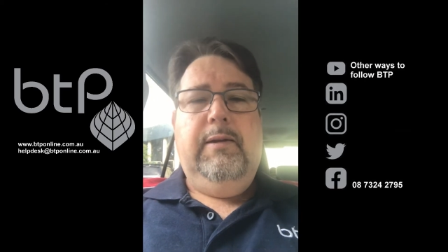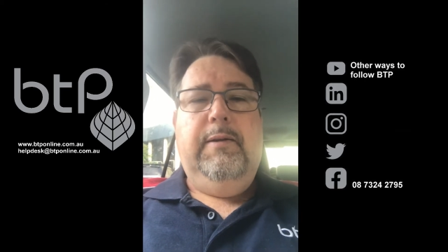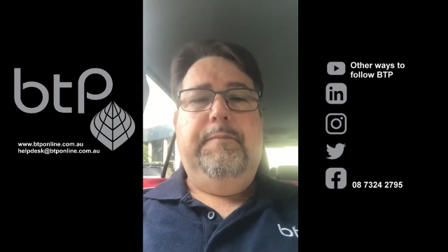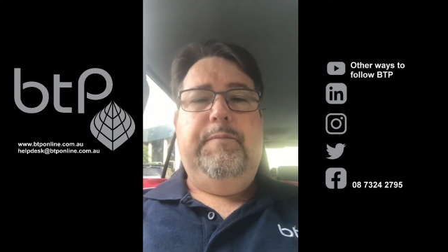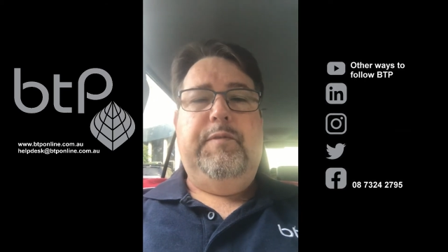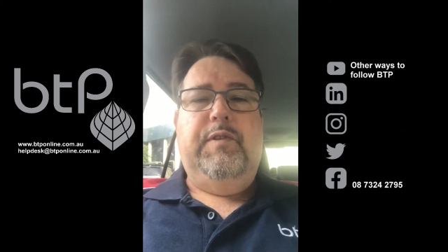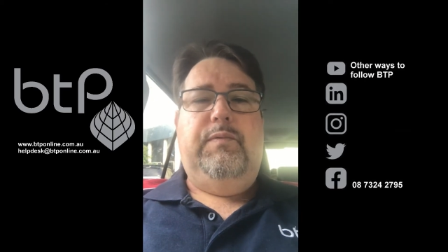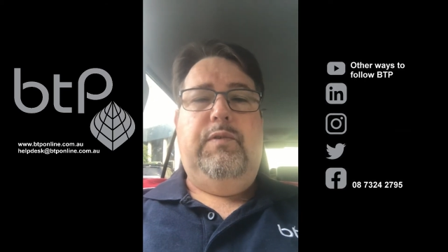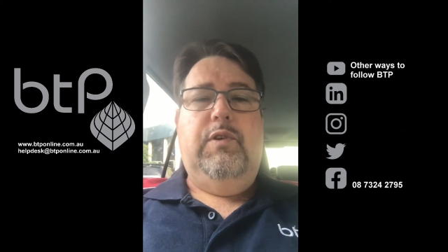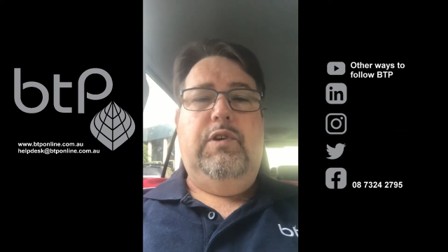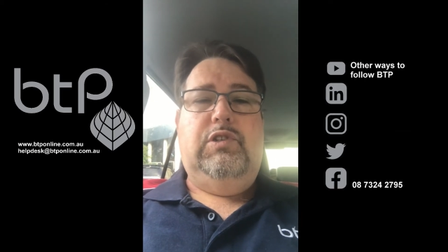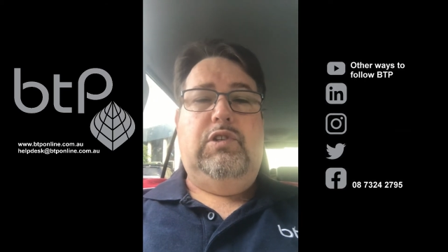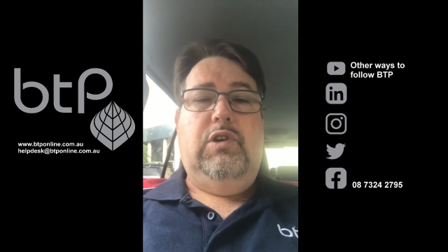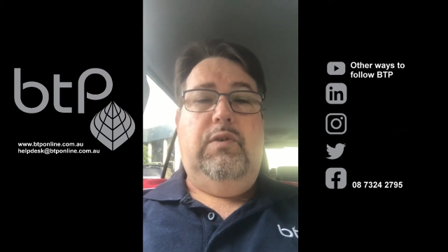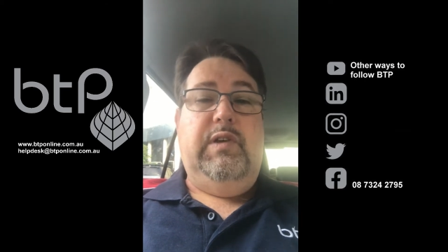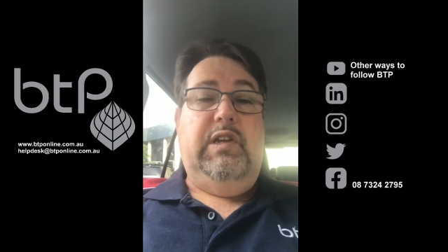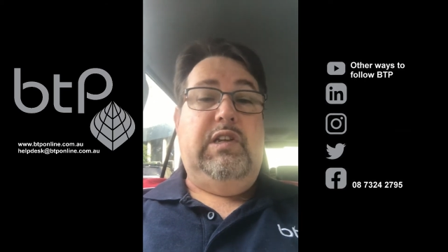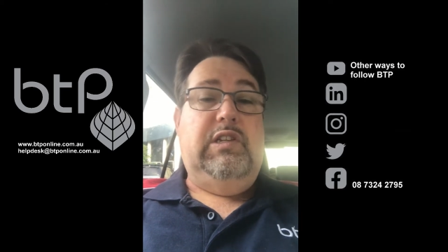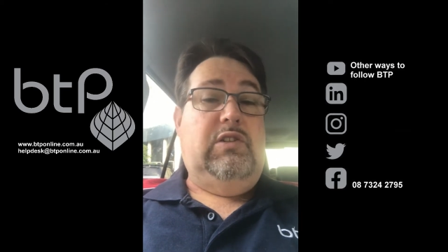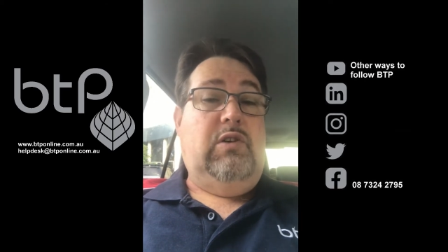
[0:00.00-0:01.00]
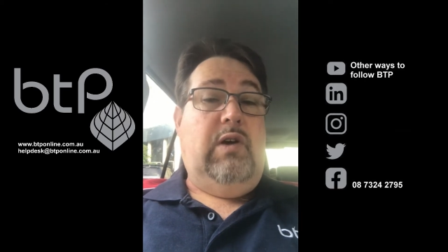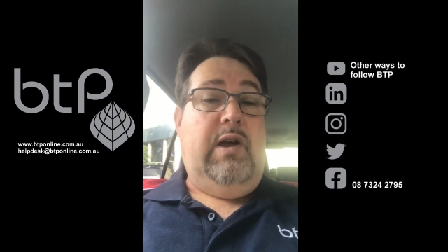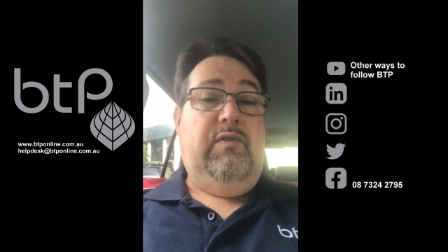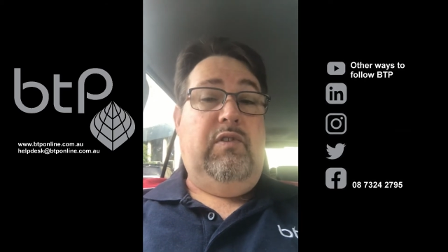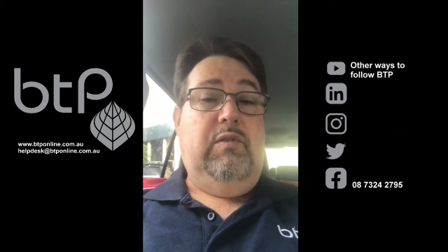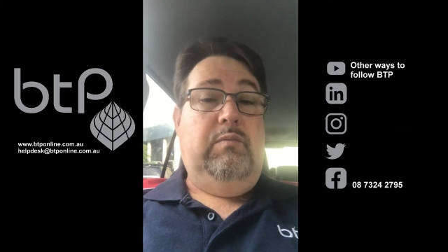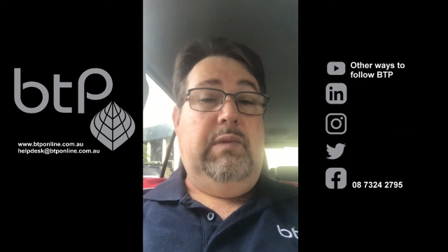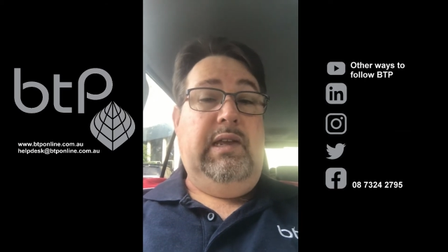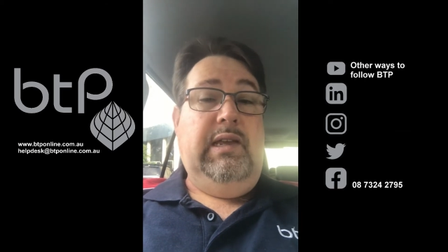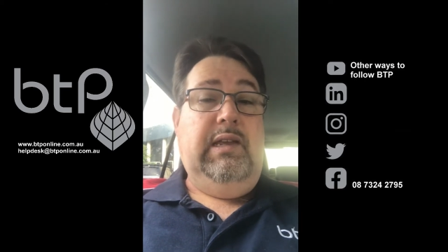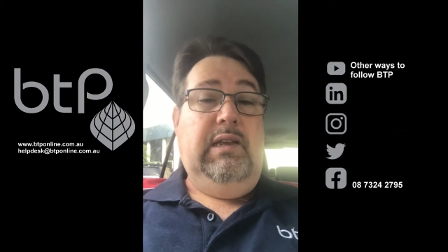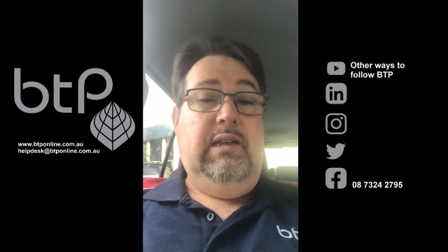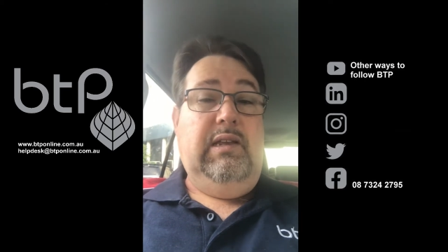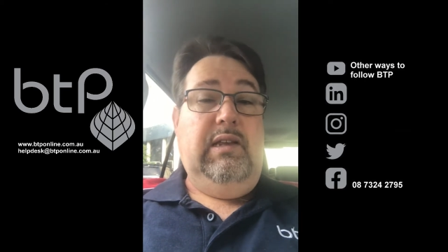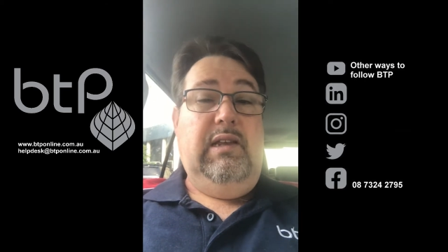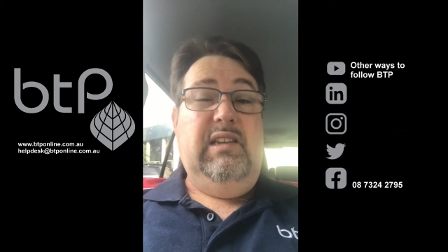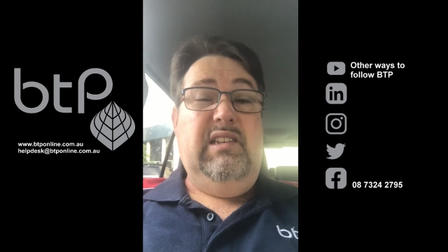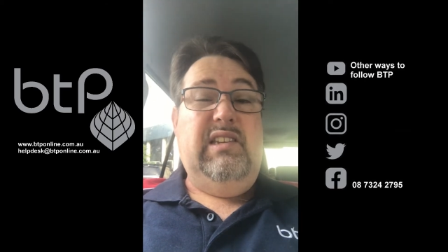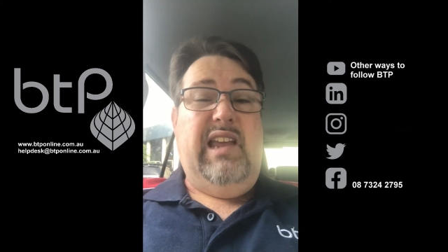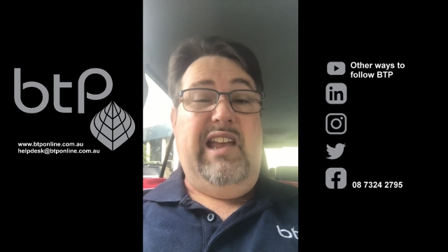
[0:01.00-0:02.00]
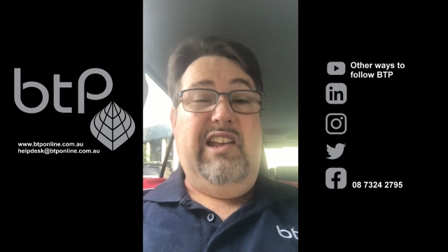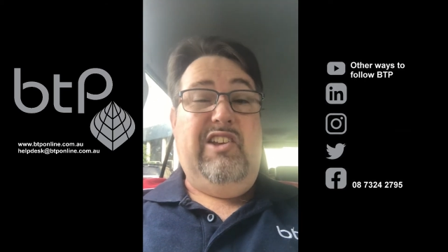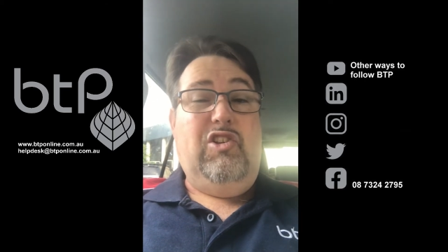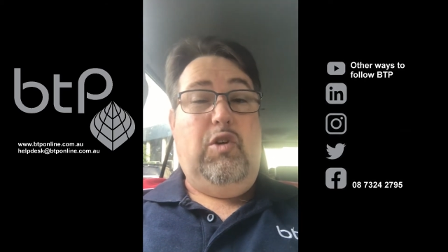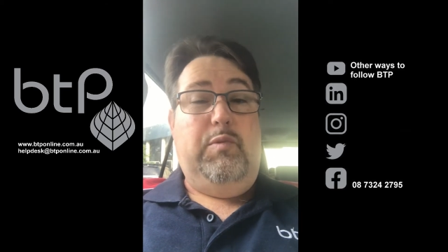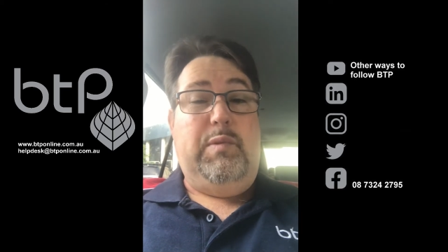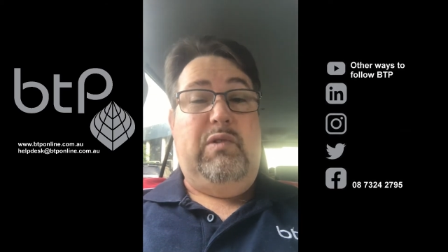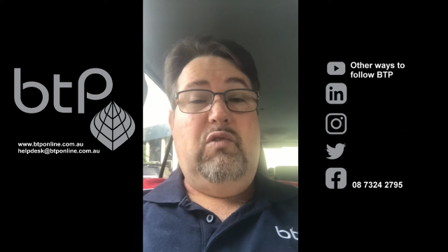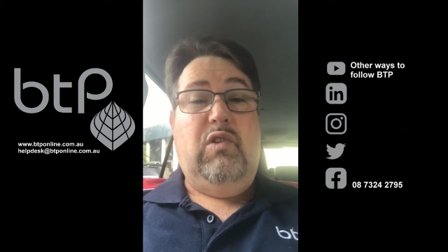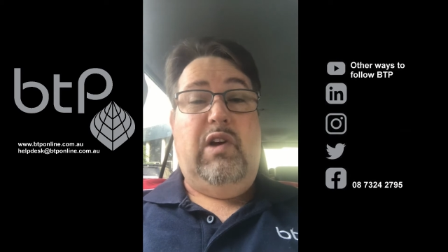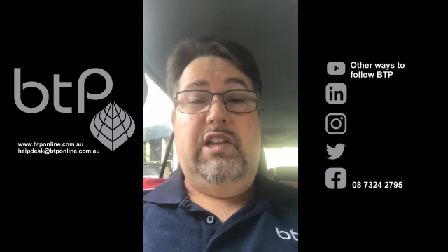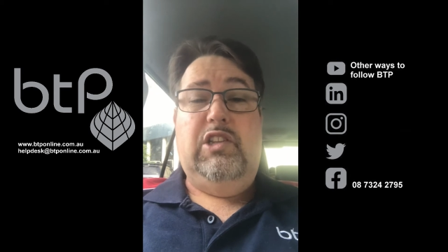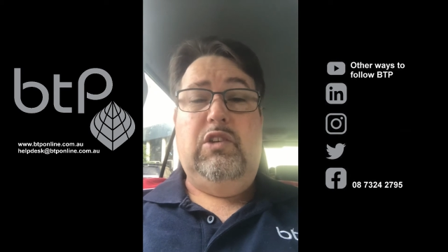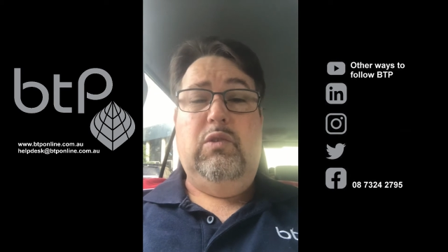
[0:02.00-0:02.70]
The first obvious sign for me is it had copyright